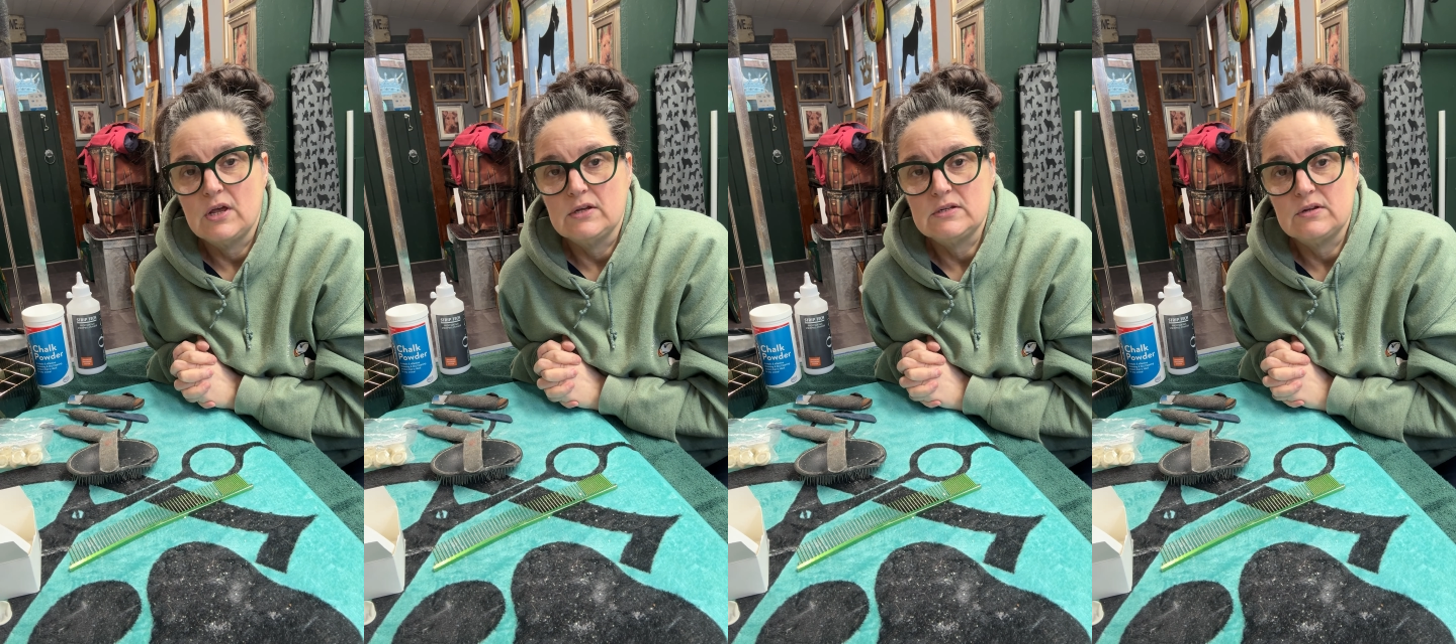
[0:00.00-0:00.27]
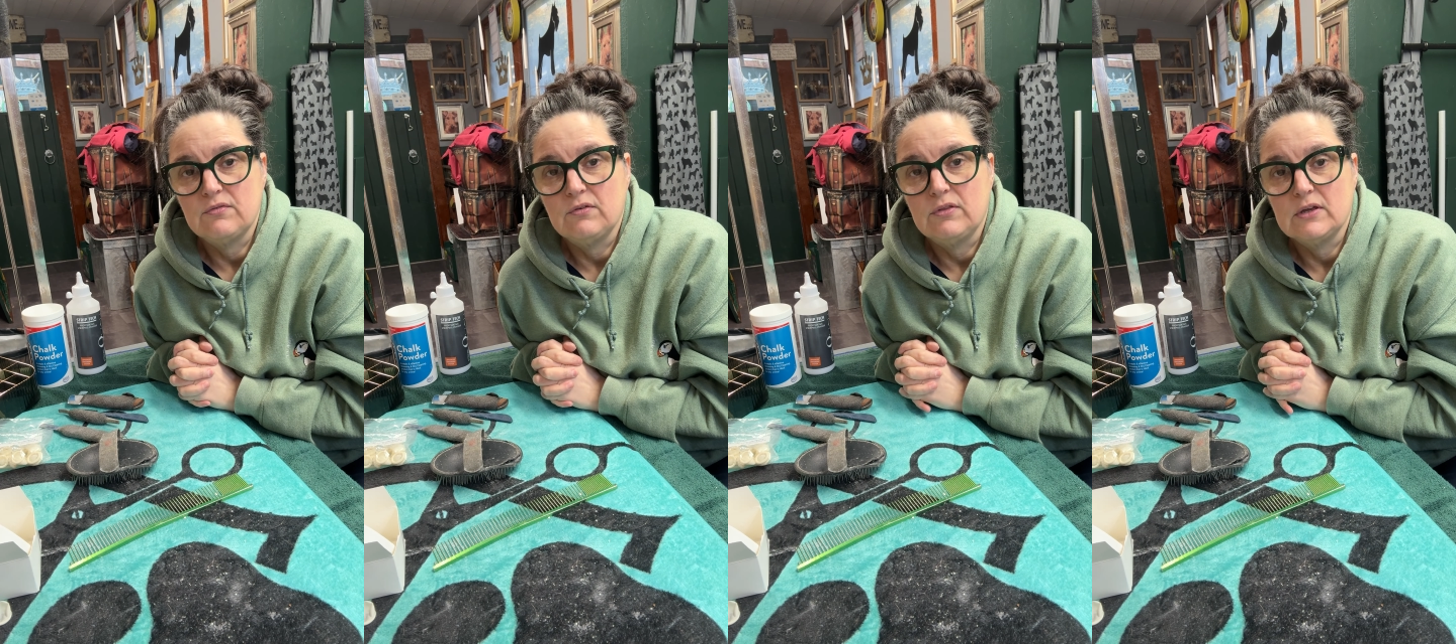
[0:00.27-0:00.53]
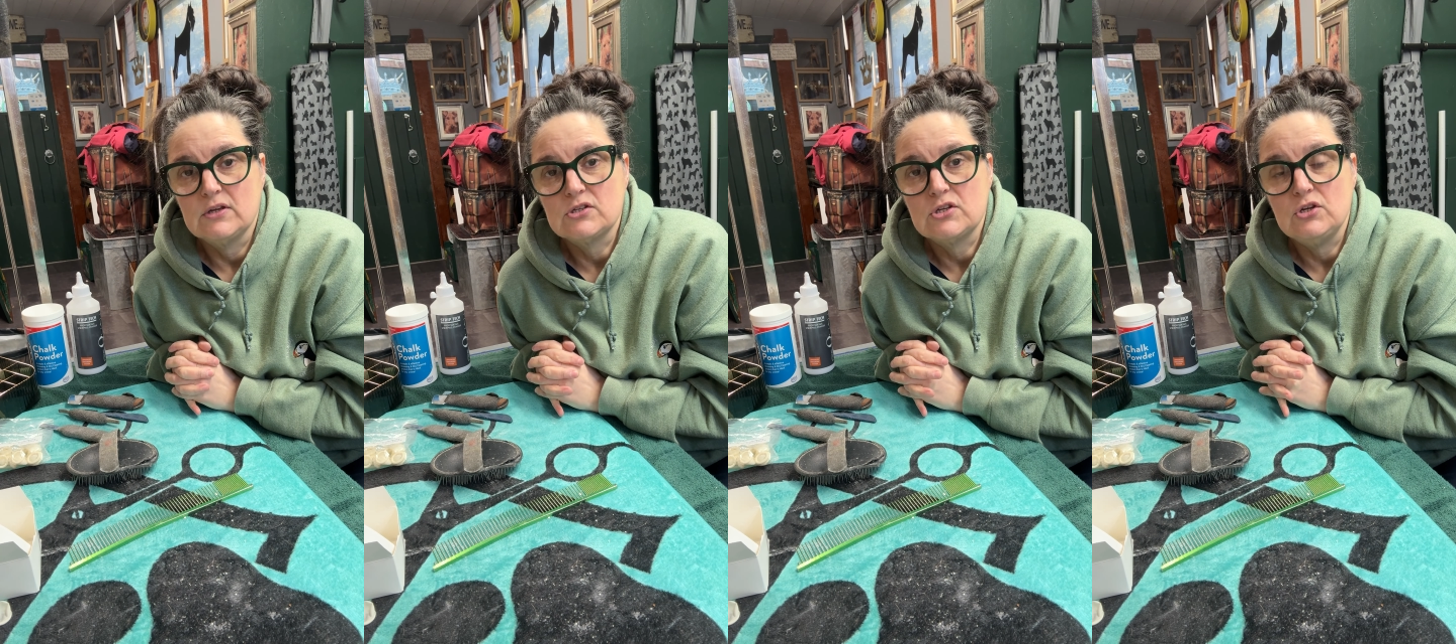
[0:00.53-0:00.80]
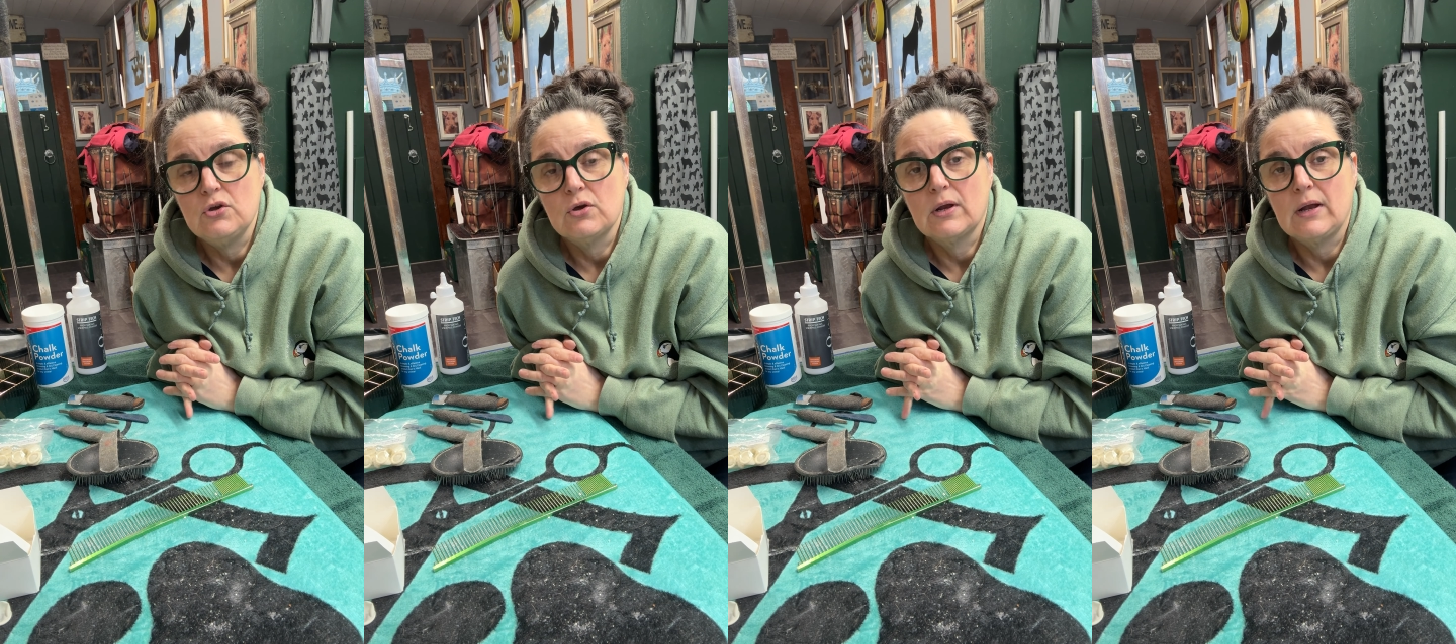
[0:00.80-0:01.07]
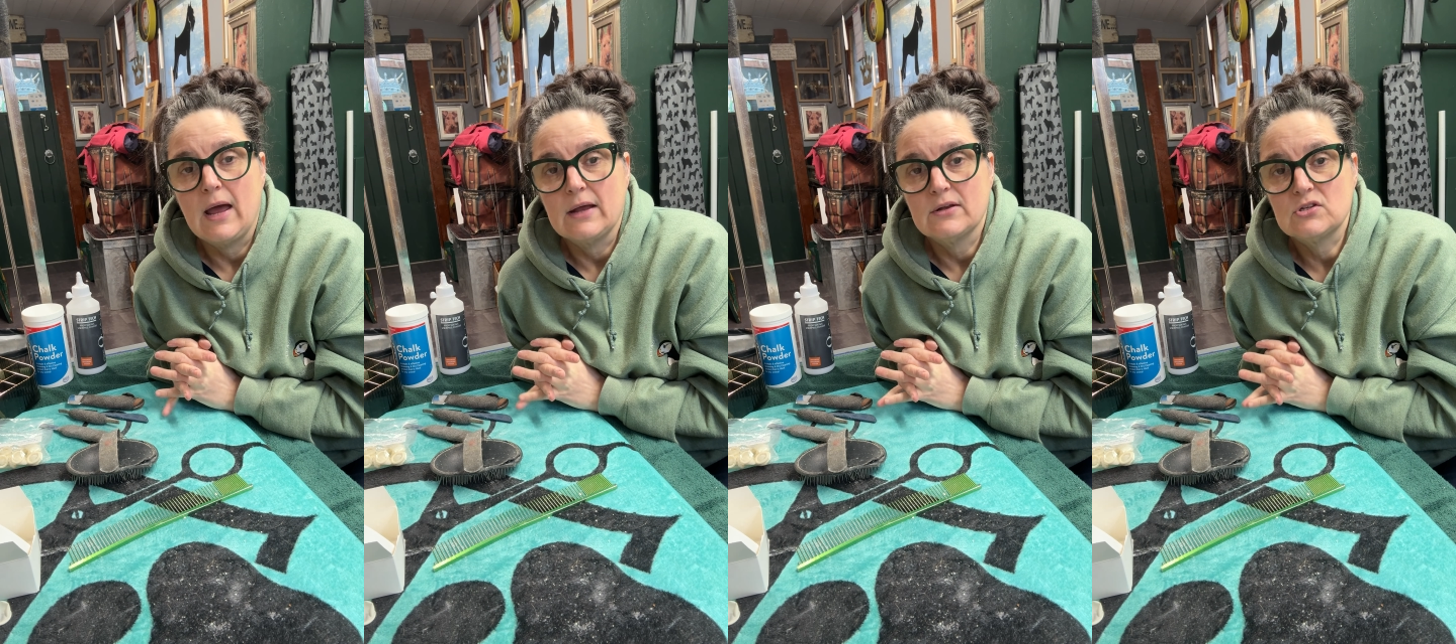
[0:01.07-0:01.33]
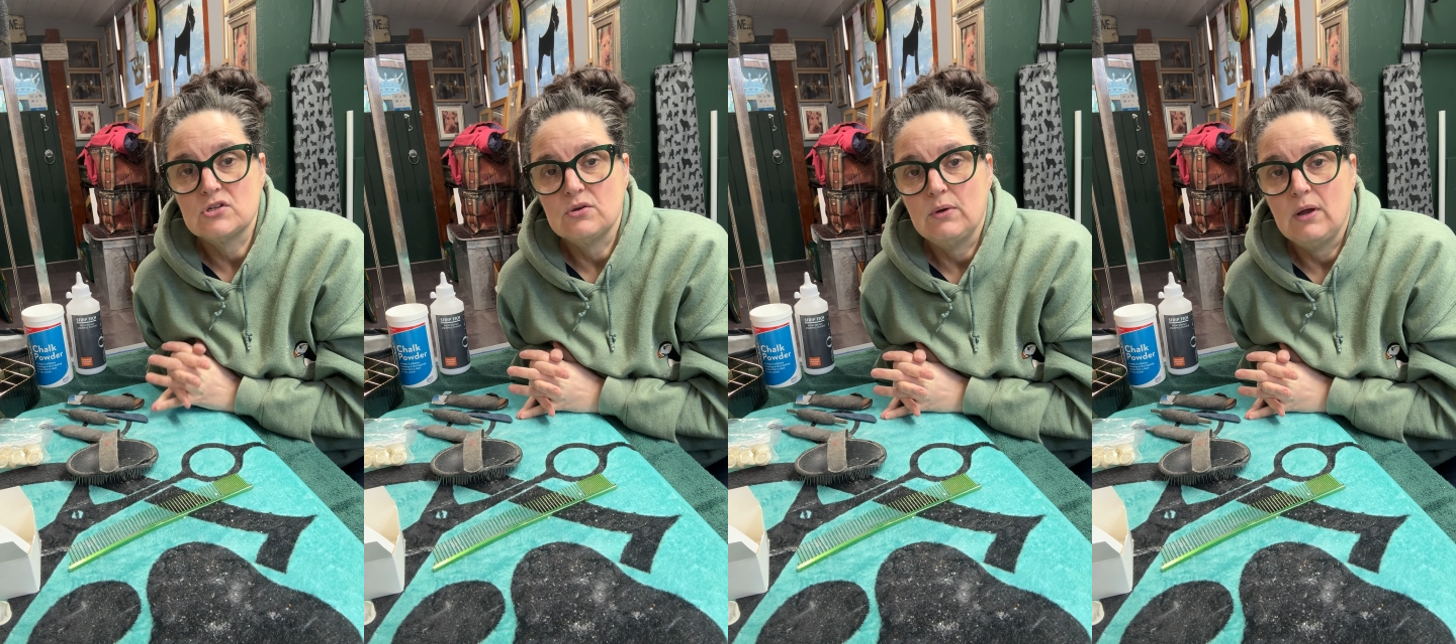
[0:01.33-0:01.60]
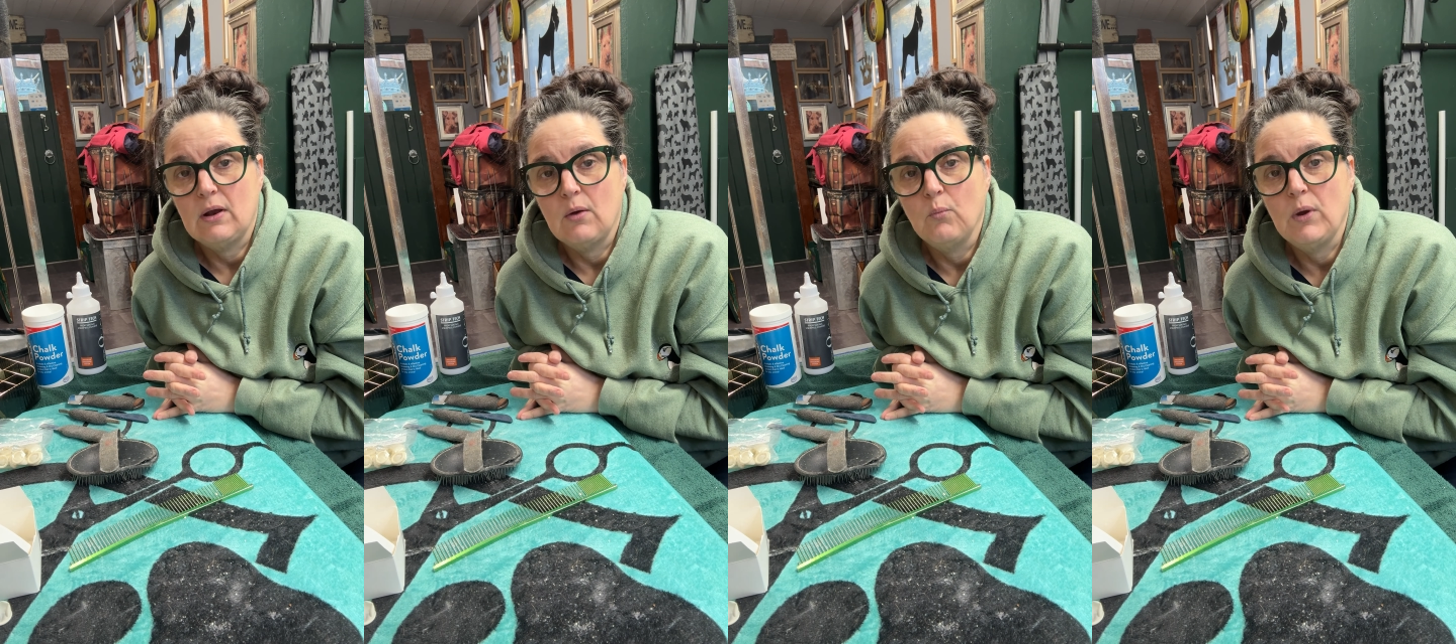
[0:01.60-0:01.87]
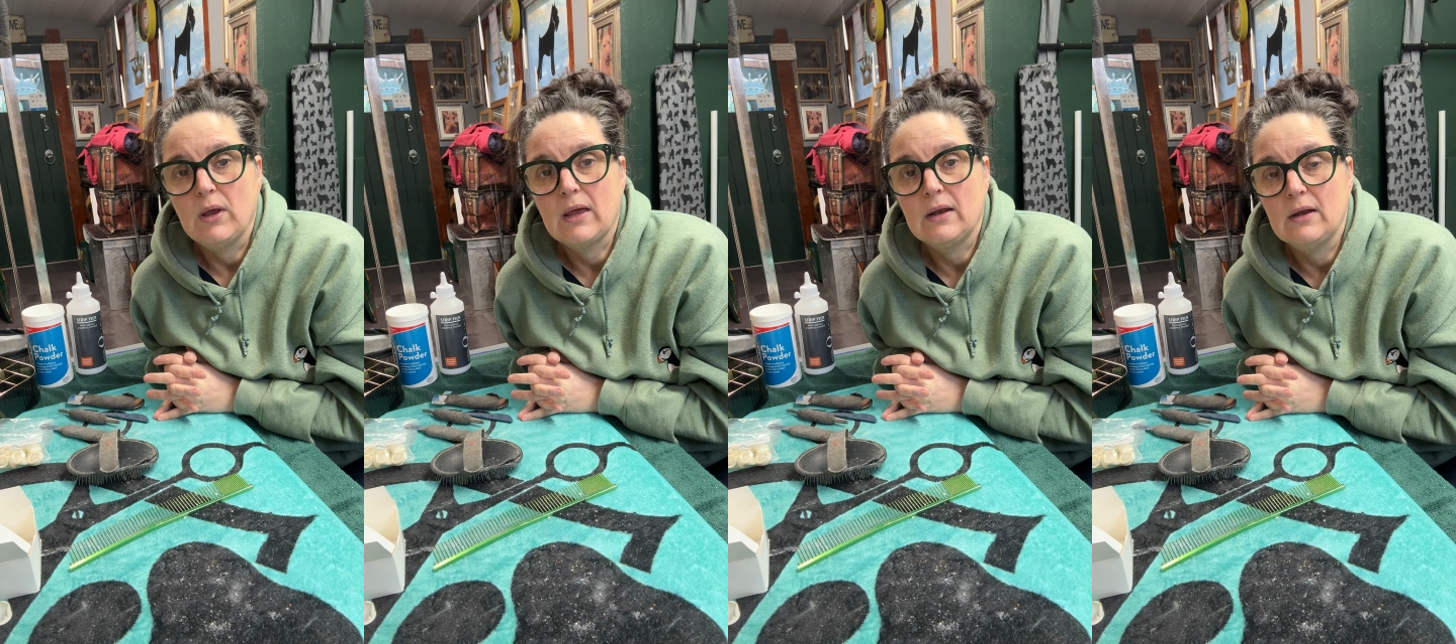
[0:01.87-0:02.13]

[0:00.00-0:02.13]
different things that you can add to it, and we